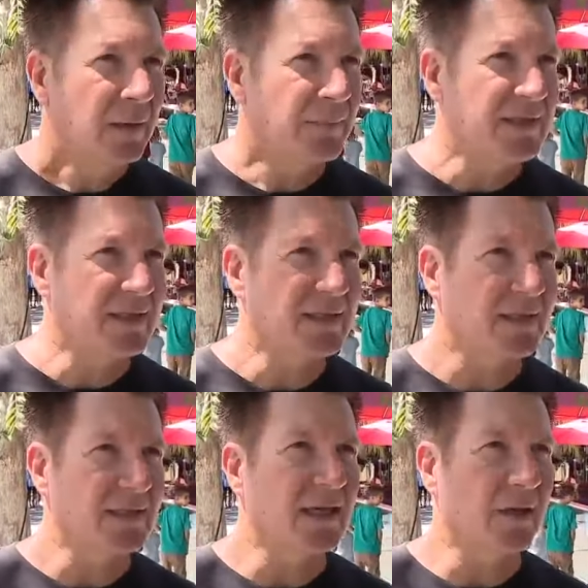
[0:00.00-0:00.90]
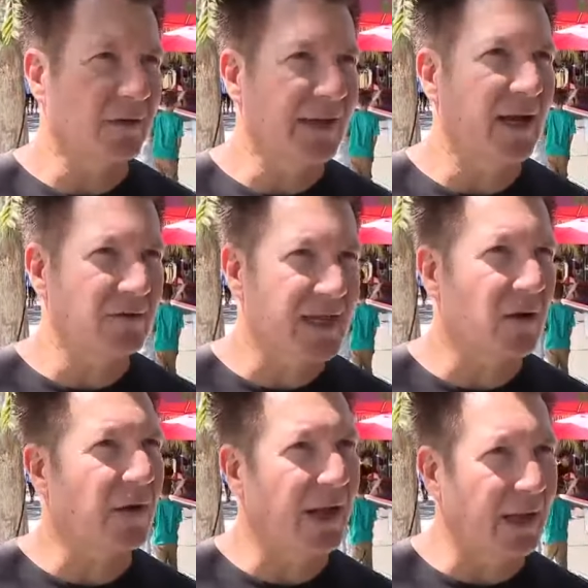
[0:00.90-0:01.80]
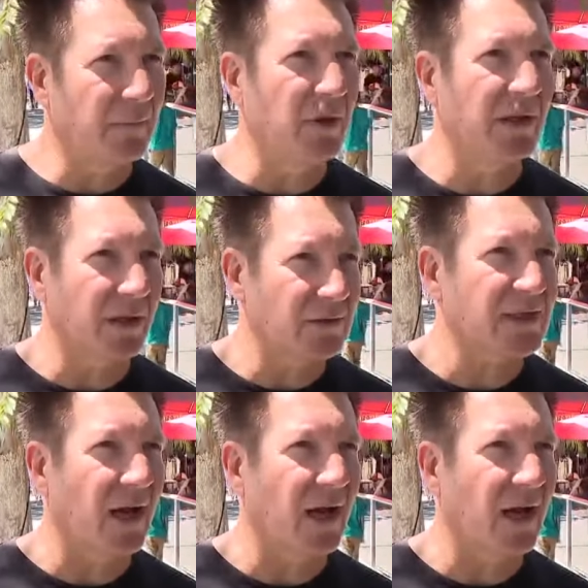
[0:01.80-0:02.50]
businesses here in downtown Campbell and Los